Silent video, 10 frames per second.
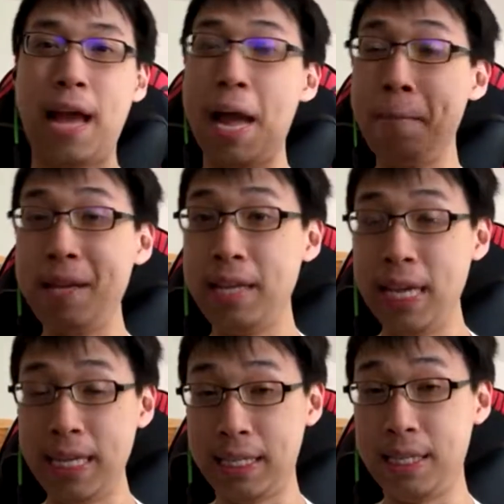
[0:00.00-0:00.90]
I mean,
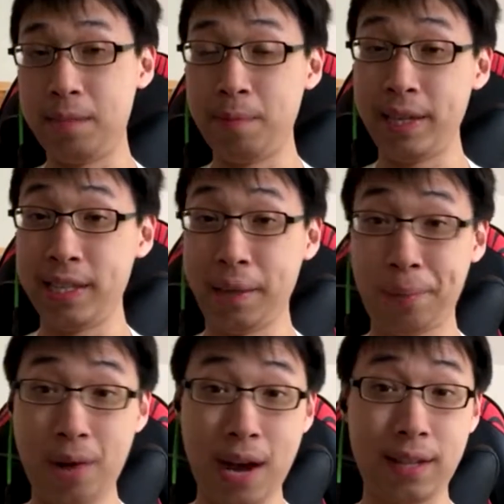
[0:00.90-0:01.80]
yes, this might take
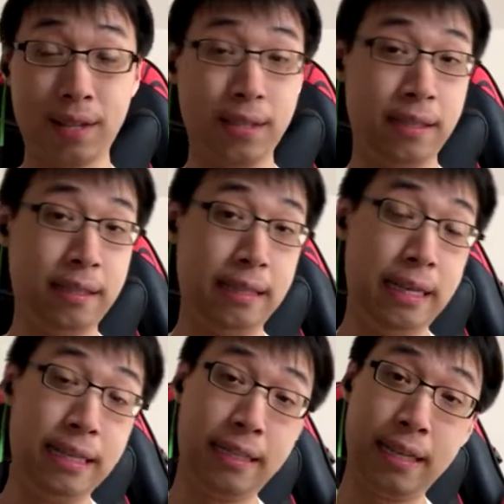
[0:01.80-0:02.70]
practice.
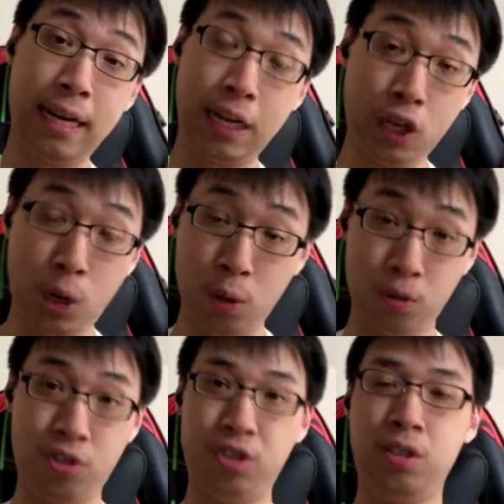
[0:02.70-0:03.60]
It's a
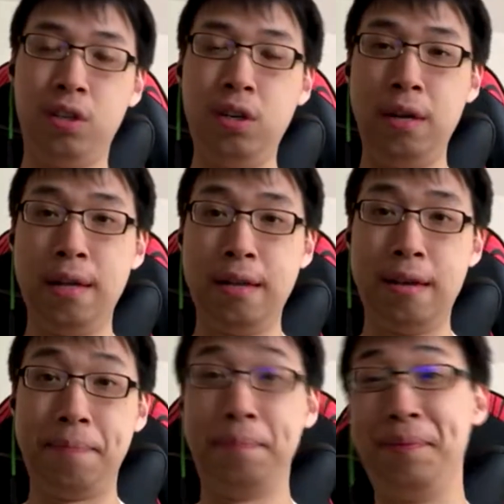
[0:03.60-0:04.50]
culture.
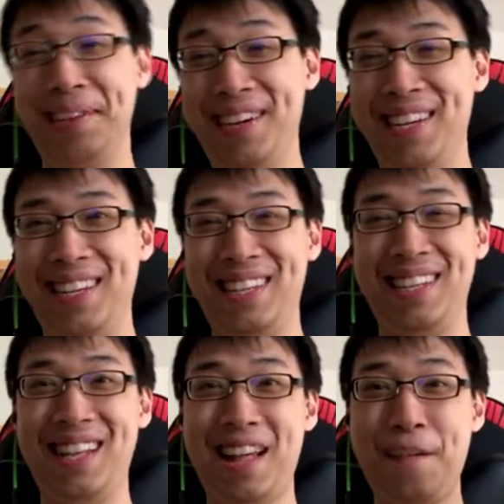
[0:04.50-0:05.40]
But
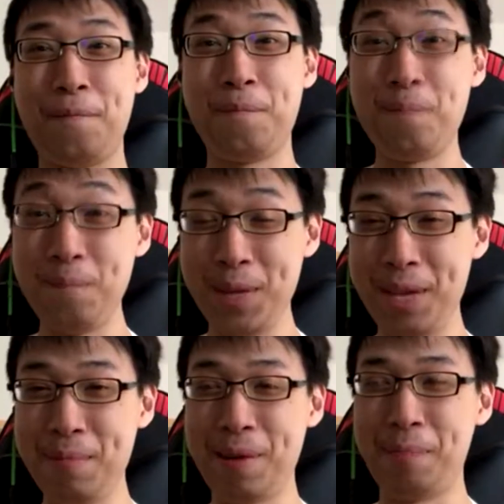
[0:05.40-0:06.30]

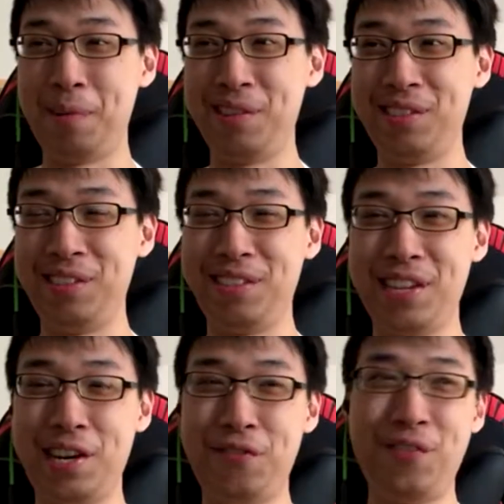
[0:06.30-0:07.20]
me, my personal
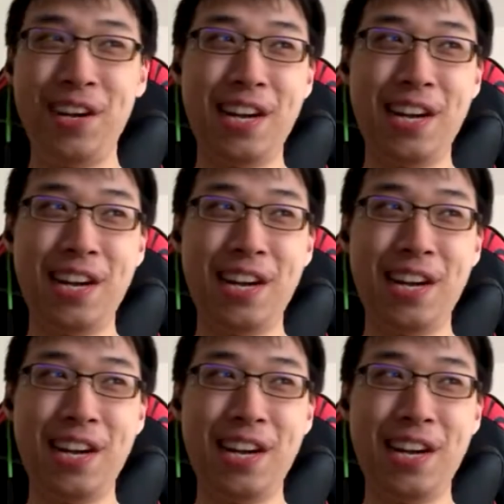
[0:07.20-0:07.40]
self right